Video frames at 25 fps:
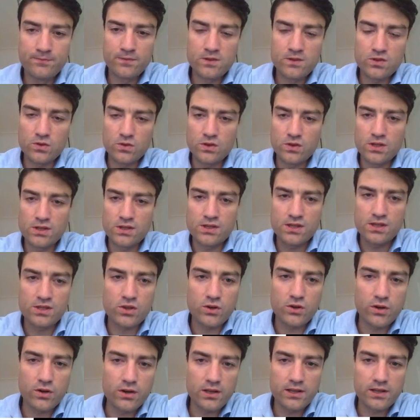So this is
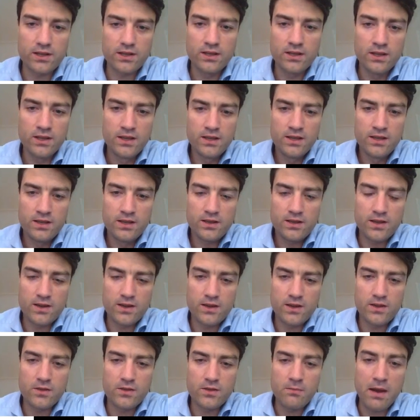currently
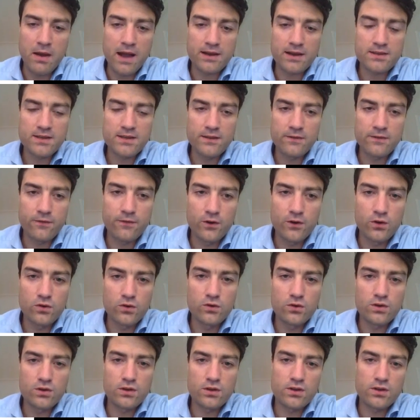the marketing
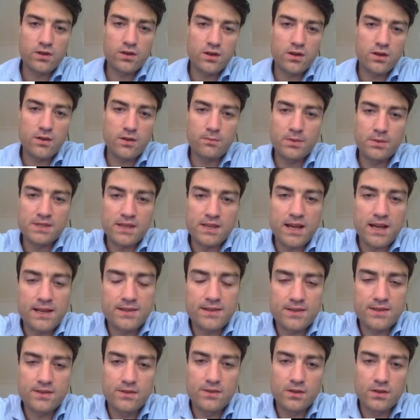flow besides